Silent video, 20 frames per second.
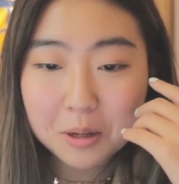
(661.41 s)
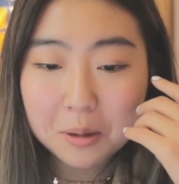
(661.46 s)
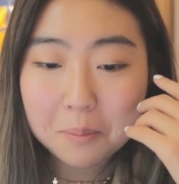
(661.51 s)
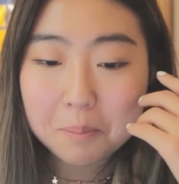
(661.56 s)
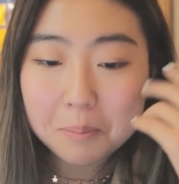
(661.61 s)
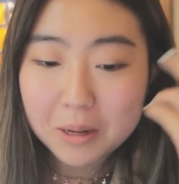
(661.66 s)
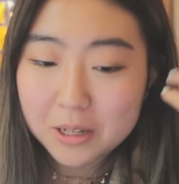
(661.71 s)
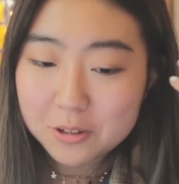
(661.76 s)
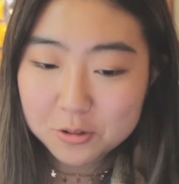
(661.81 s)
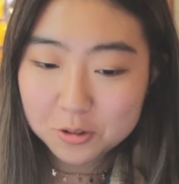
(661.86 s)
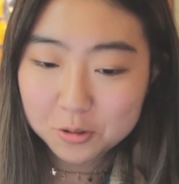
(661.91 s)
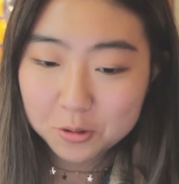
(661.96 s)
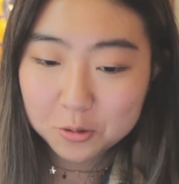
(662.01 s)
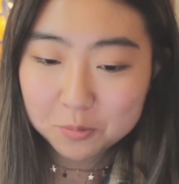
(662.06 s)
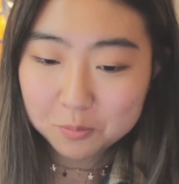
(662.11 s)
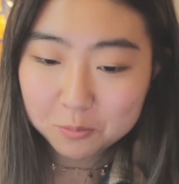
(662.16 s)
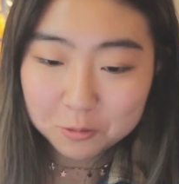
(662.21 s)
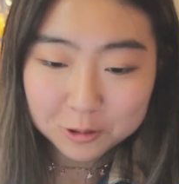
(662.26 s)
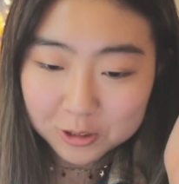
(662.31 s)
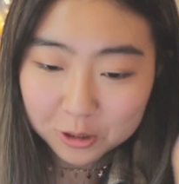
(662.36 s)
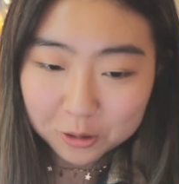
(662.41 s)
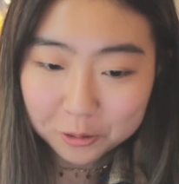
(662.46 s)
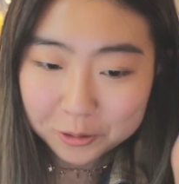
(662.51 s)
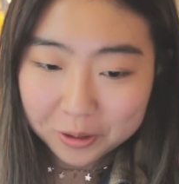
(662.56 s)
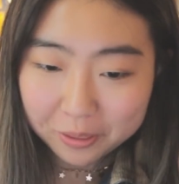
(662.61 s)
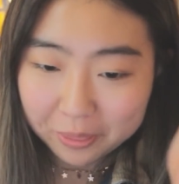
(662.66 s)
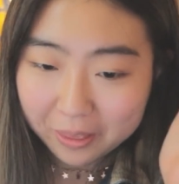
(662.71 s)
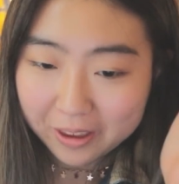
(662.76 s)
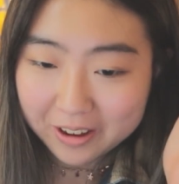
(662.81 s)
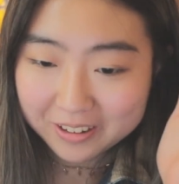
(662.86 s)
my major
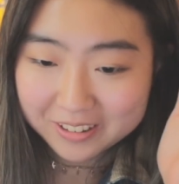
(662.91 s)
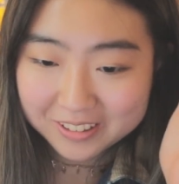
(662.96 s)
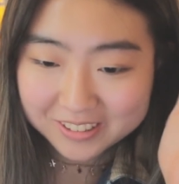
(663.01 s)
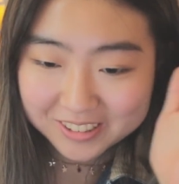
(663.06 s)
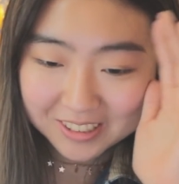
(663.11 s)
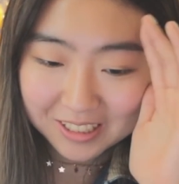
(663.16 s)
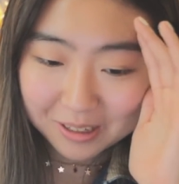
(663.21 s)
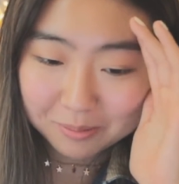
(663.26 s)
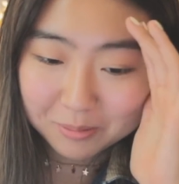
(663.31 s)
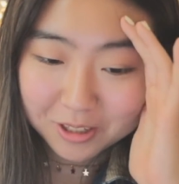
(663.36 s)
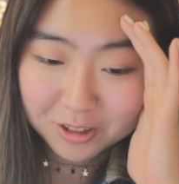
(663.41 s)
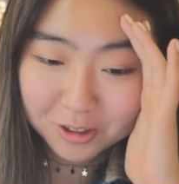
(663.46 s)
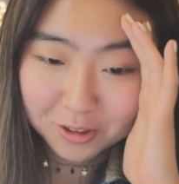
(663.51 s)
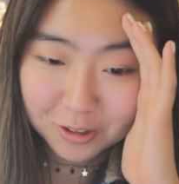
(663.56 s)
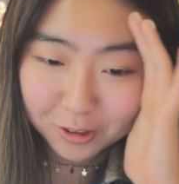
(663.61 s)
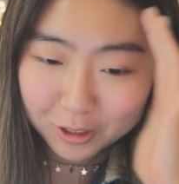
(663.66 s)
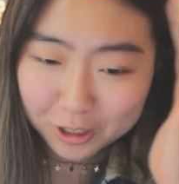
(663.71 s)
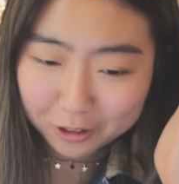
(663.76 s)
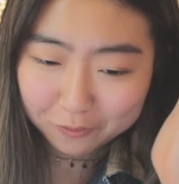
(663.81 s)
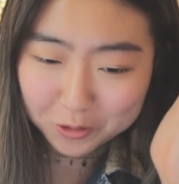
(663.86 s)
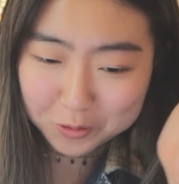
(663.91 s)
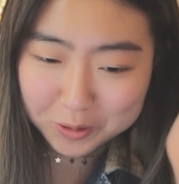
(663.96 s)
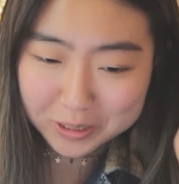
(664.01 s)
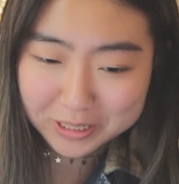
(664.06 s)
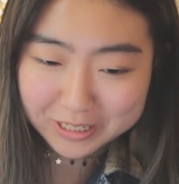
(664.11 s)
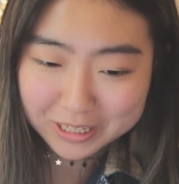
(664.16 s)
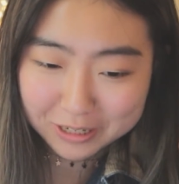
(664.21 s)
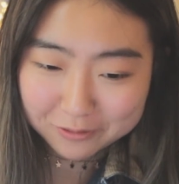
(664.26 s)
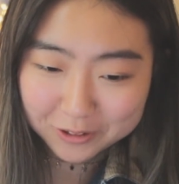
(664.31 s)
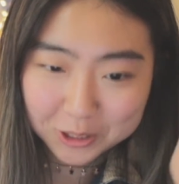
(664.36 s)
results things. I'm gonna just look for a
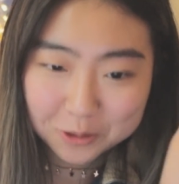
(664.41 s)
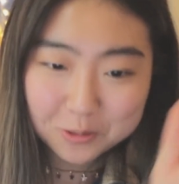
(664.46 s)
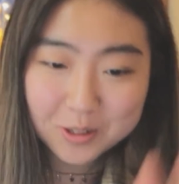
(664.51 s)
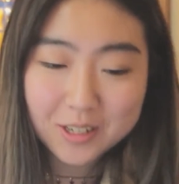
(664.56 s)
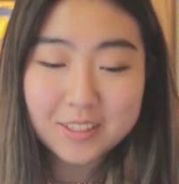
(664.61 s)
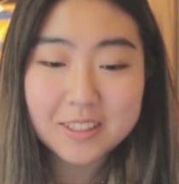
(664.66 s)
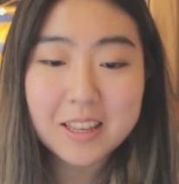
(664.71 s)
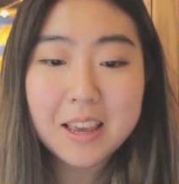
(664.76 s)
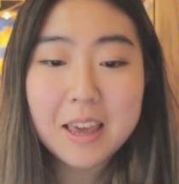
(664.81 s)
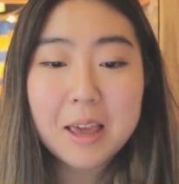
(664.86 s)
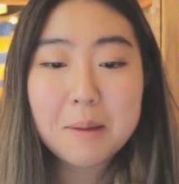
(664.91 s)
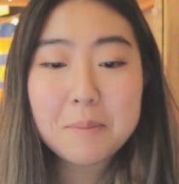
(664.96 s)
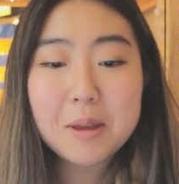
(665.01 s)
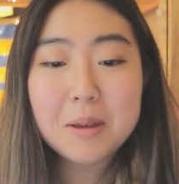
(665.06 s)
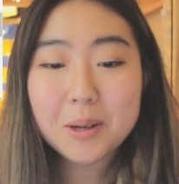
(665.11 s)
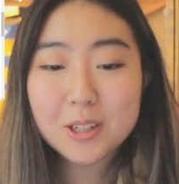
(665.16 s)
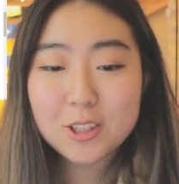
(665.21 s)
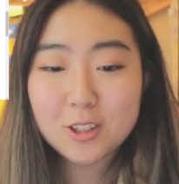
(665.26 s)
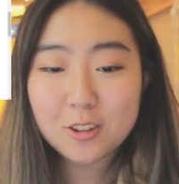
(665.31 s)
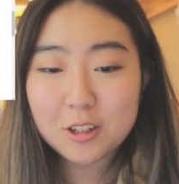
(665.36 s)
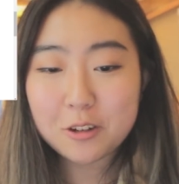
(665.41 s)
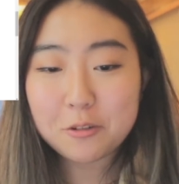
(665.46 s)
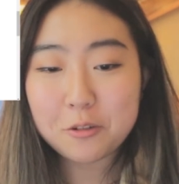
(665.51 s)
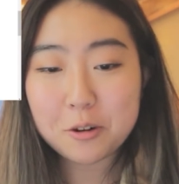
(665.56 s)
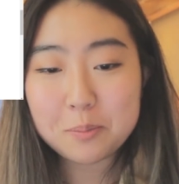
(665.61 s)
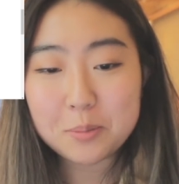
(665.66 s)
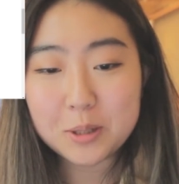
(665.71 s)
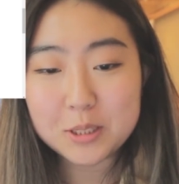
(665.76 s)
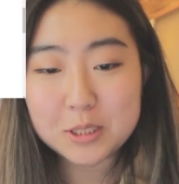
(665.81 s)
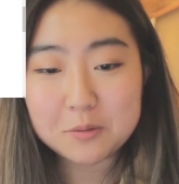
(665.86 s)
different quiz. Maybe I should look
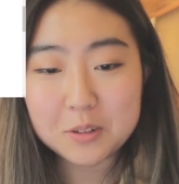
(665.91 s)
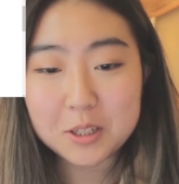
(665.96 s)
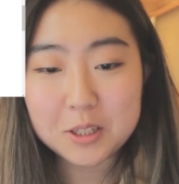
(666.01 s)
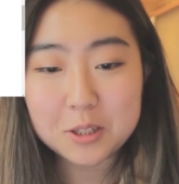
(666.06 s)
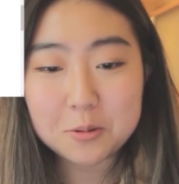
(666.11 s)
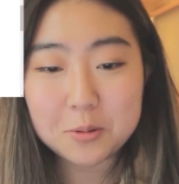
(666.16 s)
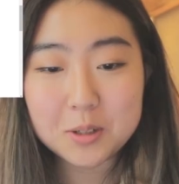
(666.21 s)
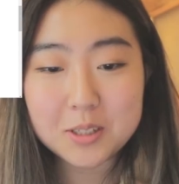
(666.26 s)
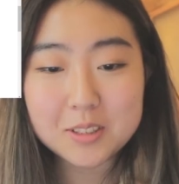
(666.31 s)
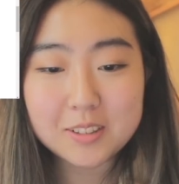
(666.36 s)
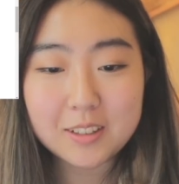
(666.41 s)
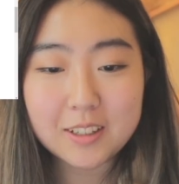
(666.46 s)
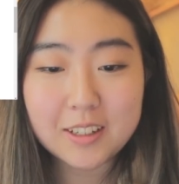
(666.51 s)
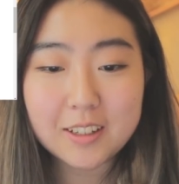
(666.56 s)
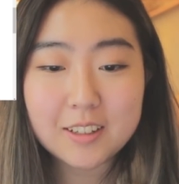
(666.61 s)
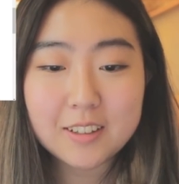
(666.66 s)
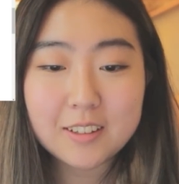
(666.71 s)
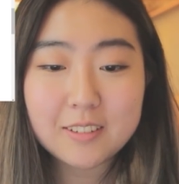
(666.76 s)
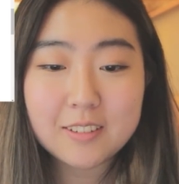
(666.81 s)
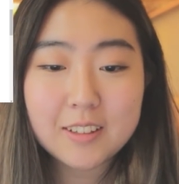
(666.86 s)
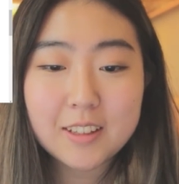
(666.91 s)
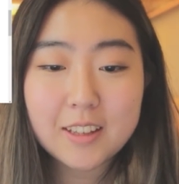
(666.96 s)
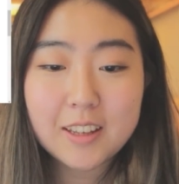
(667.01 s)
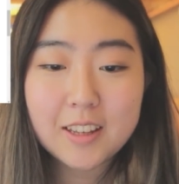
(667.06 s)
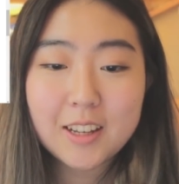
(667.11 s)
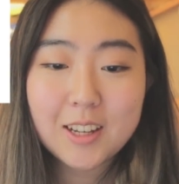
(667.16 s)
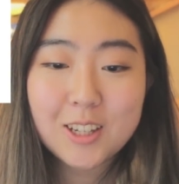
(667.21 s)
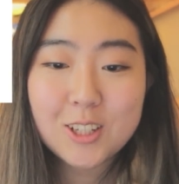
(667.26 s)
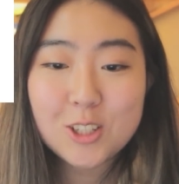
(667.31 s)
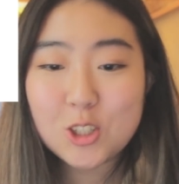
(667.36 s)
for a BuzzFeed quiz. Like,
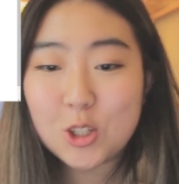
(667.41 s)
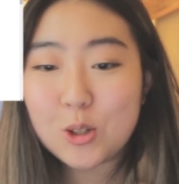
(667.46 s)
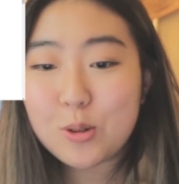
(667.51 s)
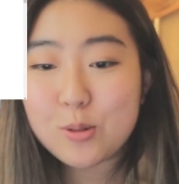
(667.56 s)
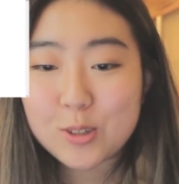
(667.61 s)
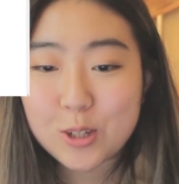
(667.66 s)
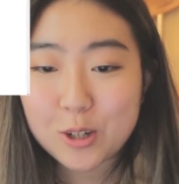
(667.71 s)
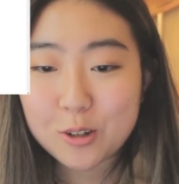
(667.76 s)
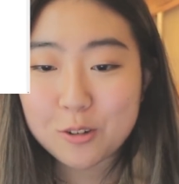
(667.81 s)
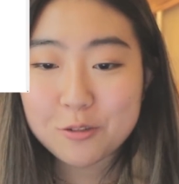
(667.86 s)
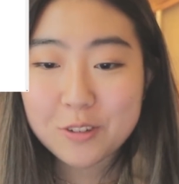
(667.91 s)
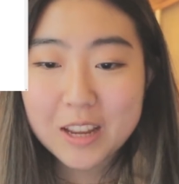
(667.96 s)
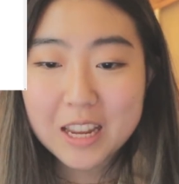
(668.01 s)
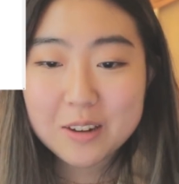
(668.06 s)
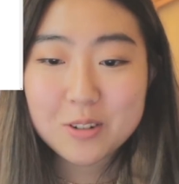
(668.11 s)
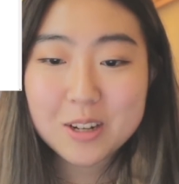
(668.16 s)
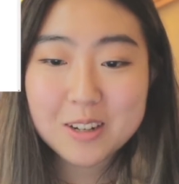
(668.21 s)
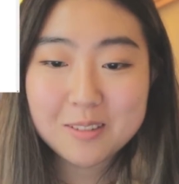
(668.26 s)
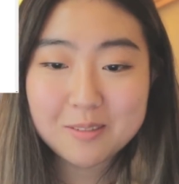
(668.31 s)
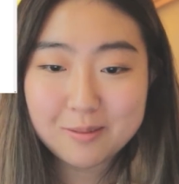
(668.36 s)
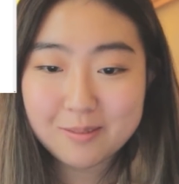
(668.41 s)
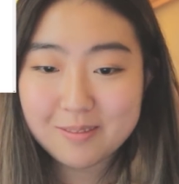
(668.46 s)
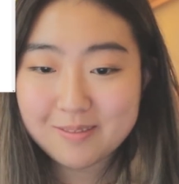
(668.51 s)
choose your favorite